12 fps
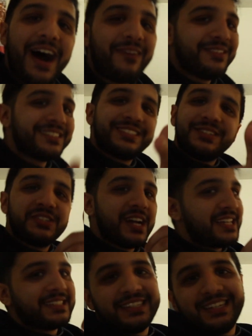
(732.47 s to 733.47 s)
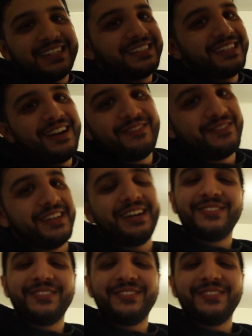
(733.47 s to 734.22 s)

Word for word: I'm gonna see you guys in the next shot, man.